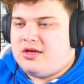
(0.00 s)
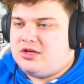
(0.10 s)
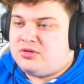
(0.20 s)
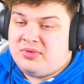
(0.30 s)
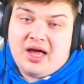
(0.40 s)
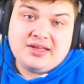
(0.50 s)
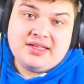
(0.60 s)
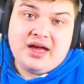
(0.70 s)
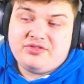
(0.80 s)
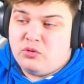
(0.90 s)
some nice
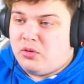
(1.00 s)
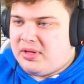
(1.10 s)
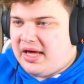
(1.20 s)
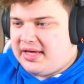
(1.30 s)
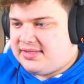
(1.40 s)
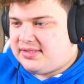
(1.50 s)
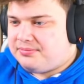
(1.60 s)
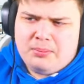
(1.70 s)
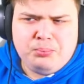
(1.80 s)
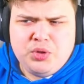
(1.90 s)
knives would be nice
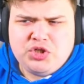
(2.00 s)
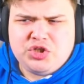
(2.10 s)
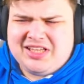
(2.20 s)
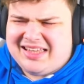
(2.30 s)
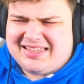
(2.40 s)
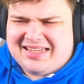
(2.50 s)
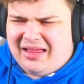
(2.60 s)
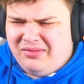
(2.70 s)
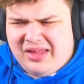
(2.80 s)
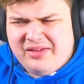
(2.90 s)
probably she can get the
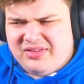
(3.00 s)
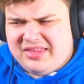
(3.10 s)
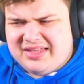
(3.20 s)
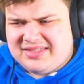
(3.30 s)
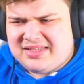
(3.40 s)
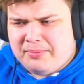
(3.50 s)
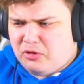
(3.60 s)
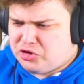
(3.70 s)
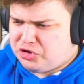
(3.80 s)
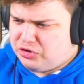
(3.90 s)
talon knife in this. I'm
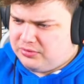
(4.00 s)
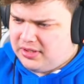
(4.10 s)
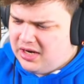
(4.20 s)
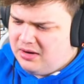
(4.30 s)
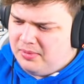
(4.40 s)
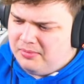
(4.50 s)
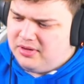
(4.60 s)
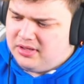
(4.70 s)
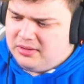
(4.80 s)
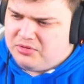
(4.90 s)
not sure. I can't remember.
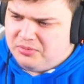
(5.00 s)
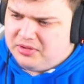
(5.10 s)
But,